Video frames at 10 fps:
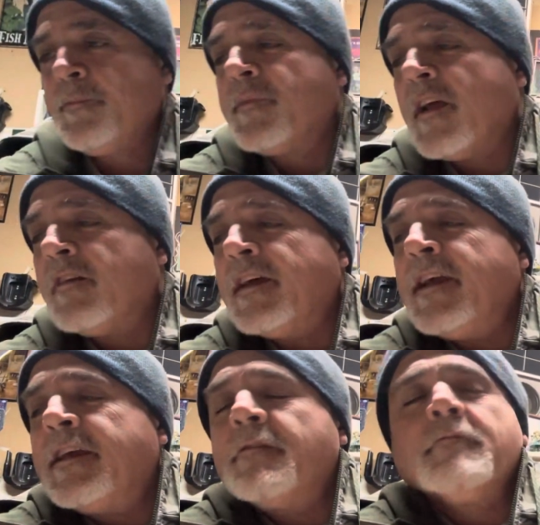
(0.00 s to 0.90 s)
I'll
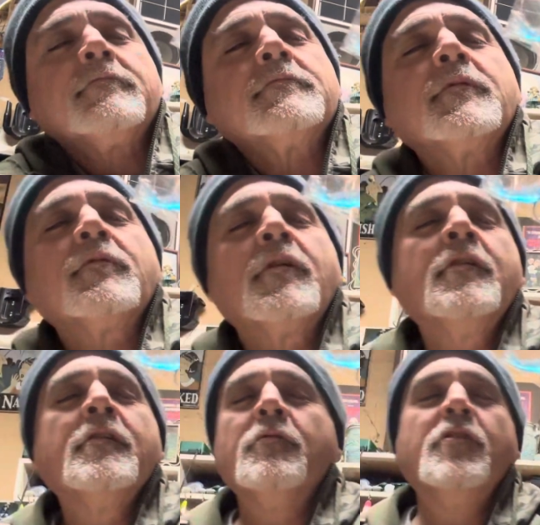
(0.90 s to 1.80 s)
take it.
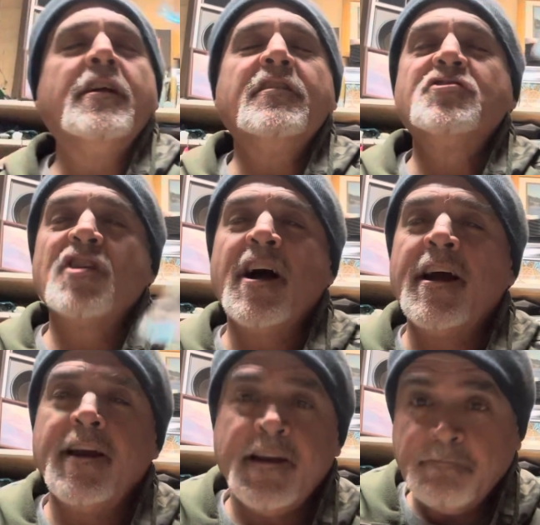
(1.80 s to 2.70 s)
We'll give it a
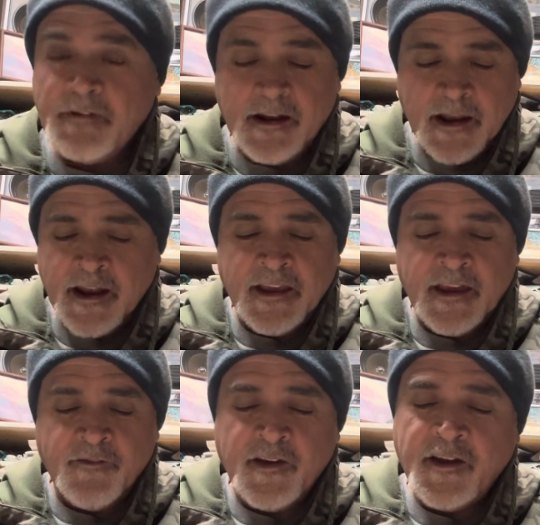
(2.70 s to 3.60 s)
try. Any
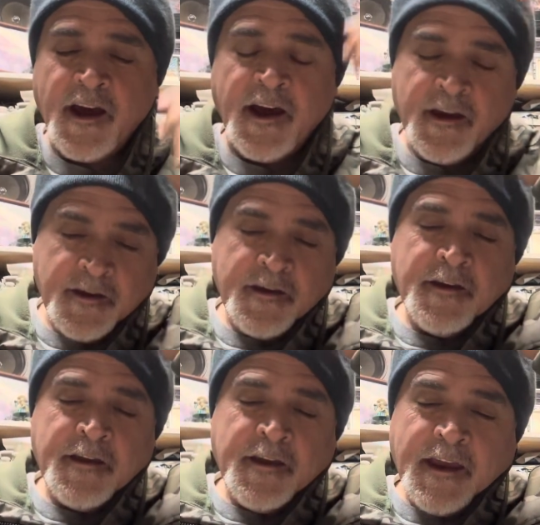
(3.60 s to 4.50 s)
given uh,
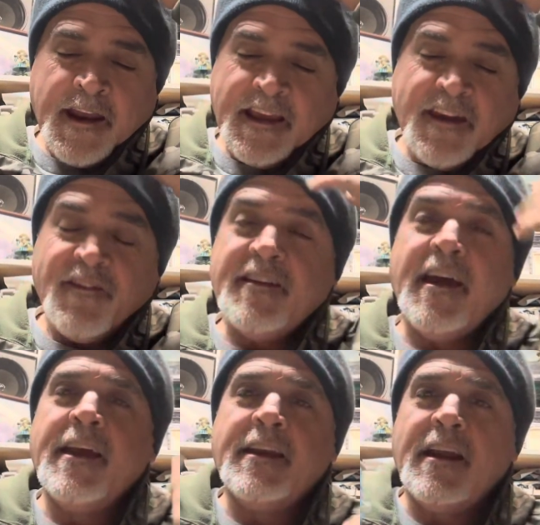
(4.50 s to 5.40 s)
any given
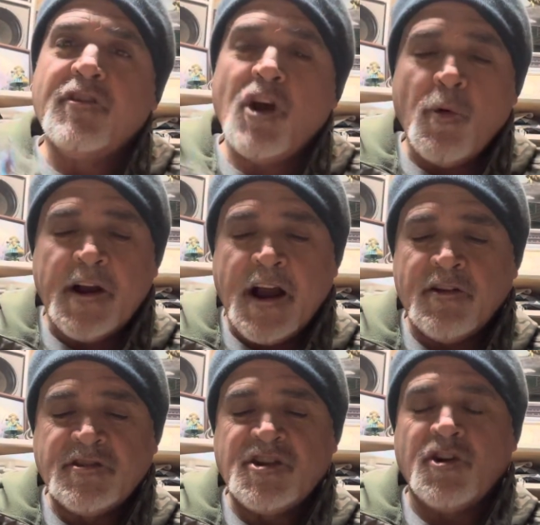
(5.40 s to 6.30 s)
day, you never know what
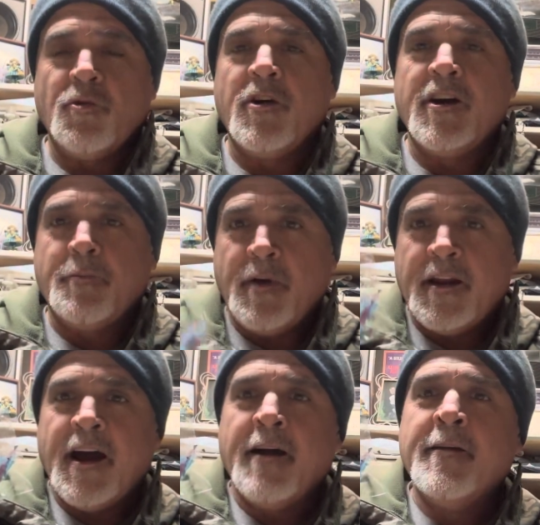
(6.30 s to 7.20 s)
color is going to work. But
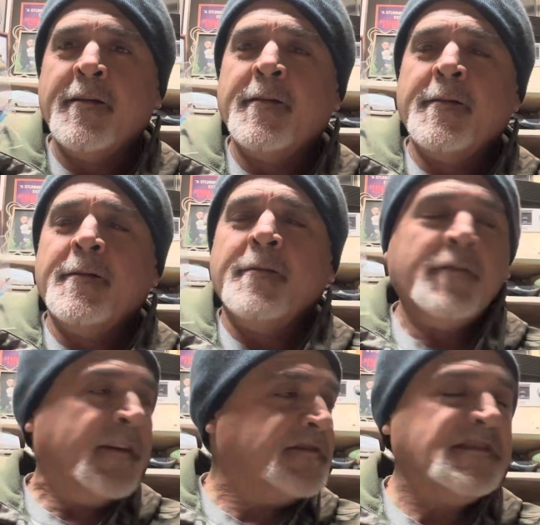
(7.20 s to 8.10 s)
uh,
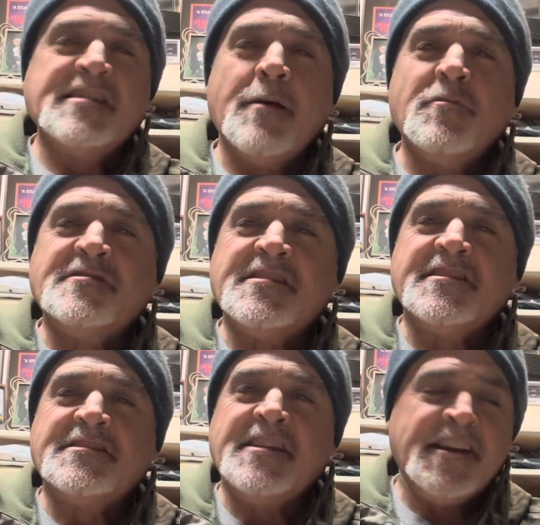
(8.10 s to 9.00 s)
here's December
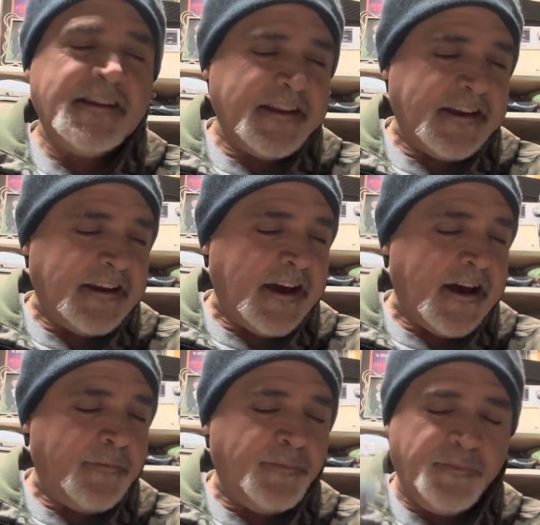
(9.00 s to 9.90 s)
16th, and
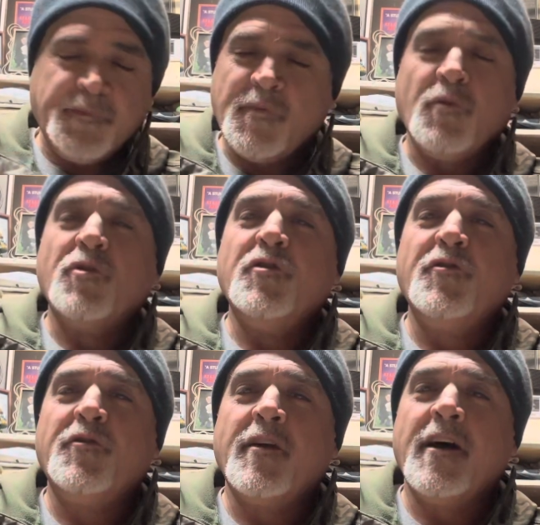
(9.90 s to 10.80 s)
um, we'll do
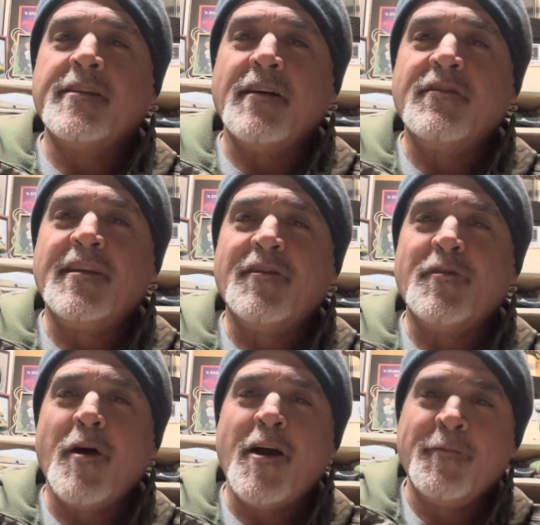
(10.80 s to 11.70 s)
the 17th
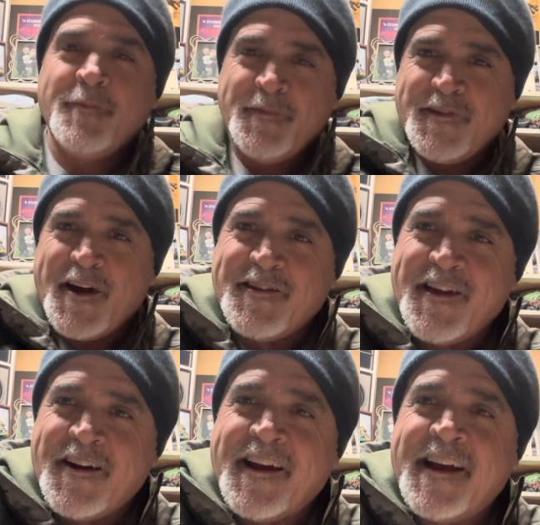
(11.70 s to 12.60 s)
tomorrow. Talk to you
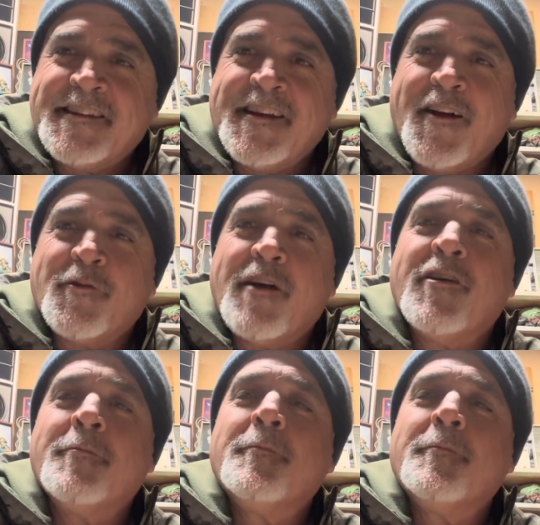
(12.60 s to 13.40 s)
later, guys. See you on the river.